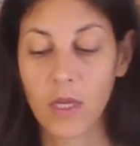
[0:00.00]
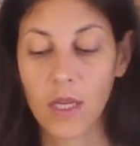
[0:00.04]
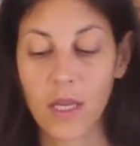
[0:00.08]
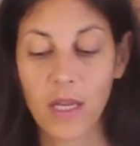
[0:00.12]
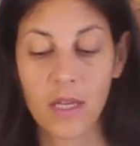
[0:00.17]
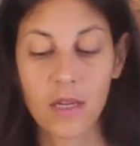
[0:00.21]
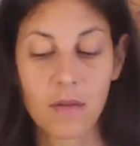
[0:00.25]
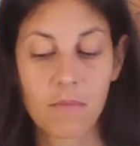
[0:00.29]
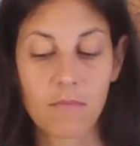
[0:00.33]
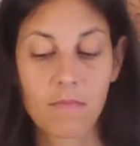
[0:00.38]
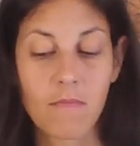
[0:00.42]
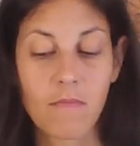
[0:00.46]

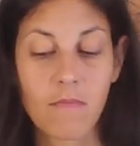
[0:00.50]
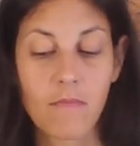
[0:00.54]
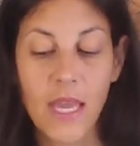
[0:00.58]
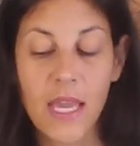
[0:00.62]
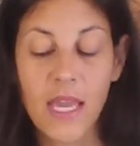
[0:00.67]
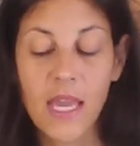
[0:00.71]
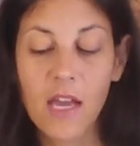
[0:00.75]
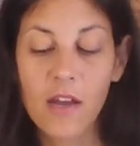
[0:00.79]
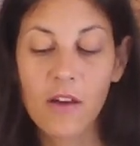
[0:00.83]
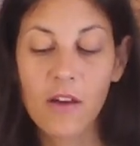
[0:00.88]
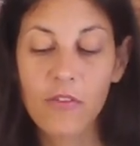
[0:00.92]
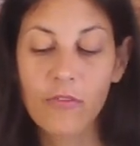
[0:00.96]
and it may
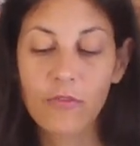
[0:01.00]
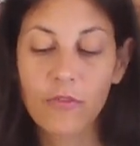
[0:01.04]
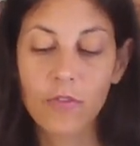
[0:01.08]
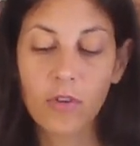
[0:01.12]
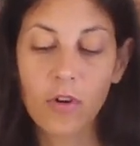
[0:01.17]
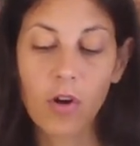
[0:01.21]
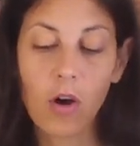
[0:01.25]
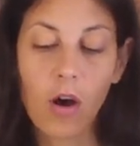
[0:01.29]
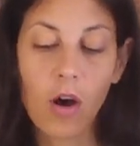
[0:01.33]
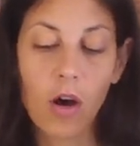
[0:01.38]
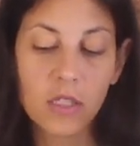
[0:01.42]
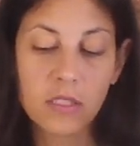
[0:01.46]
have
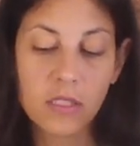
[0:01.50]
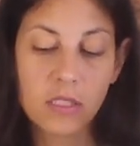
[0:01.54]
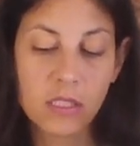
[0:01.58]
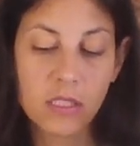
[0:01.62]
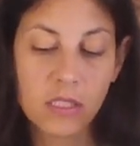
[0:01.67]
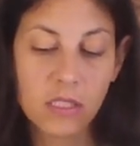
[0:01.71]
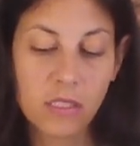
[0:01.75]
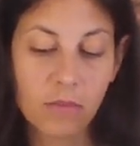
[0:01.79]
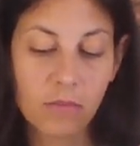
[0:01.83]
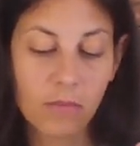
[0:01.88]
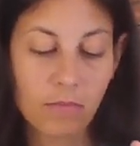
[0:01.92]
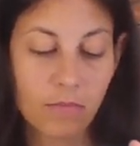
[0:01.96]
caused
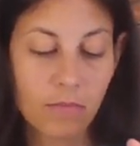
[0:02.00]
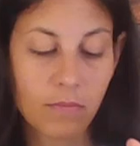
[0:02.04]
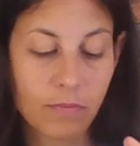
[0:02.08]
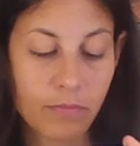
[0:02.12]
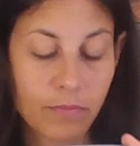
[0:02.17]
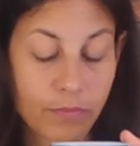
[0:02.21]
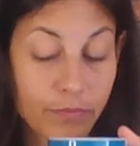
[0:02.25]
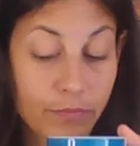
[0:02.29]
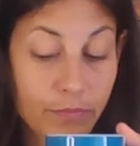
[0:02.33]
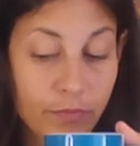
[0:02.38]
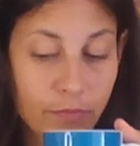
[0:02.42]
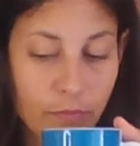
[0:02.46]
some
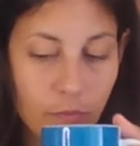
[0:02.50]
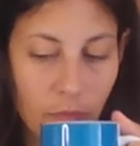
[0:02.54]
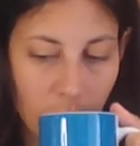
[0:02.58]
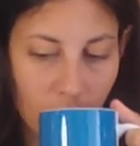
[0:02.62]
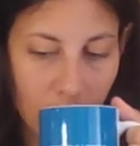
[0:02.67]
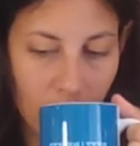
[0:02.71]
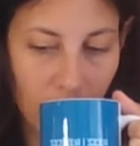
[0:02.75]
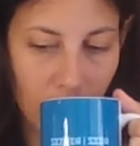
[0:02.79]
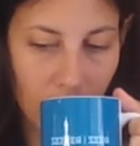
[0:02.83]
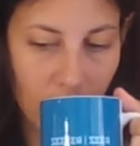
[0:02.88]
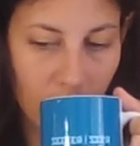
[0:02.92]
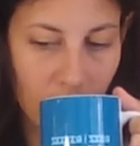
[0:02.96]

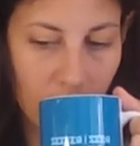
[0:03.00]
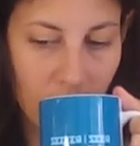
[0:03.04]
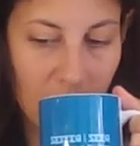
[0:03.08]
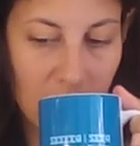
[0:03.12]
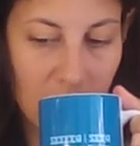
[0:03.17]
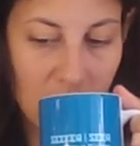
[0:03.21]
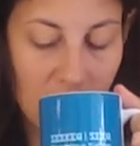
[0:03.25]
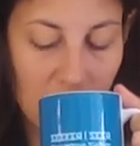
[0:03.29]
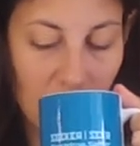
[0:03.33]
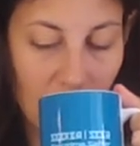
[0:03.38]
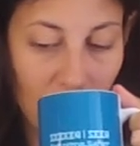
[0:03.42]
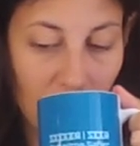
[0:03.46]

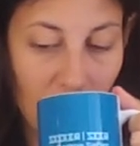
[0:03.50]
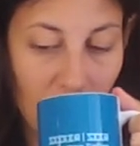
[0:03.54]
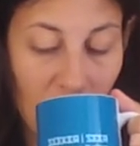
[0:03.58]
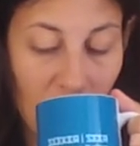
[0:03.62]
mess up.